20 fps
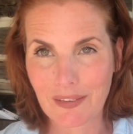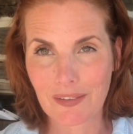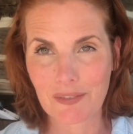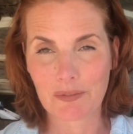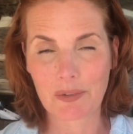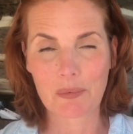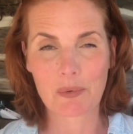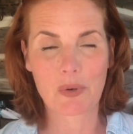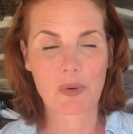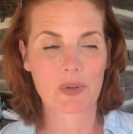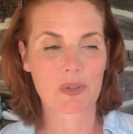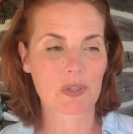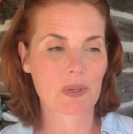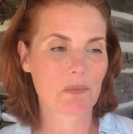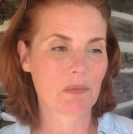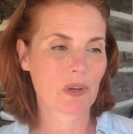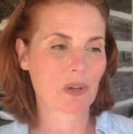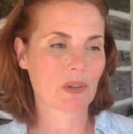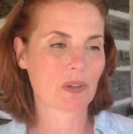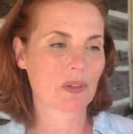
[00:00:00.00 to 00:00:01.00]
from A Course in
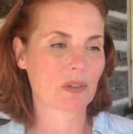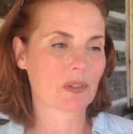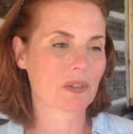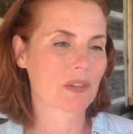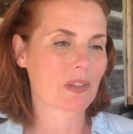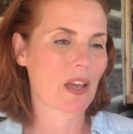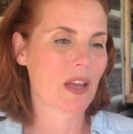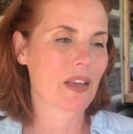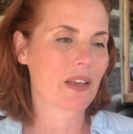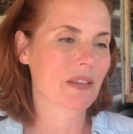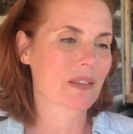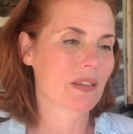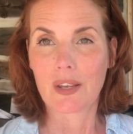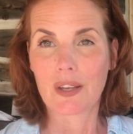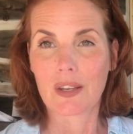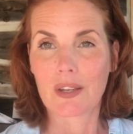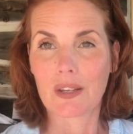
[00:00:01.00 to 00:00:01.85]
Miracles says,